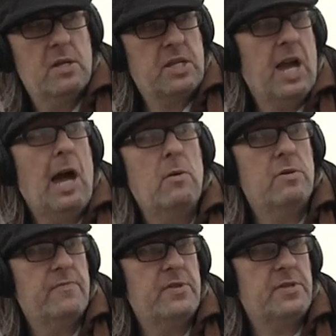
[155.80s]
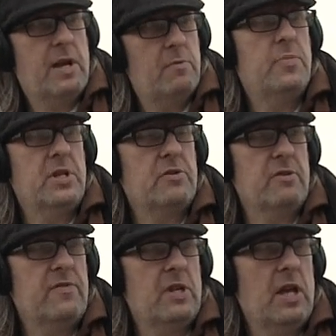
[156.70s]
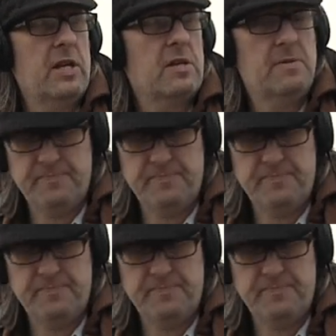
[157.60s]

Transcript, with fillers: get out of the sound picture, if you like.